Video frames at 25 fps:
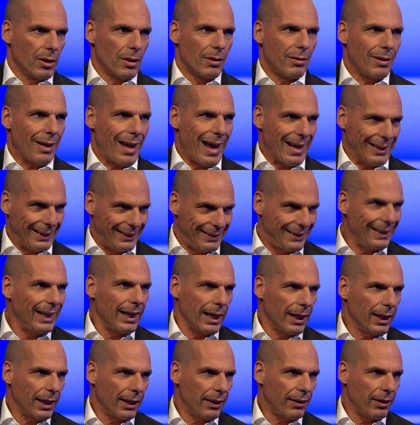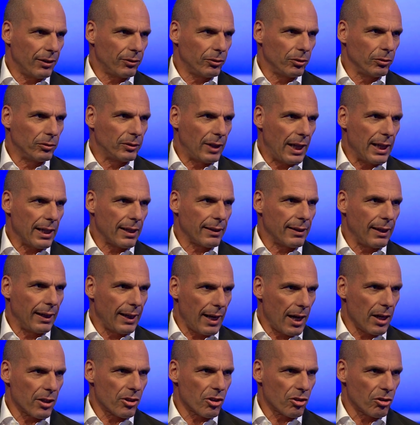The idea that you take the
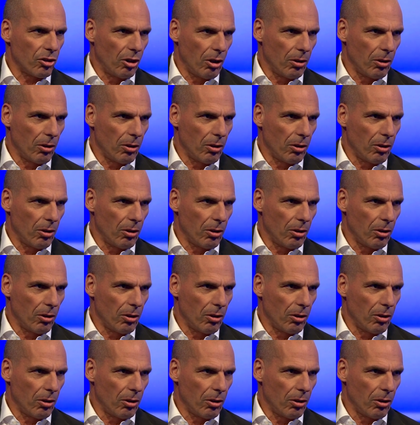largest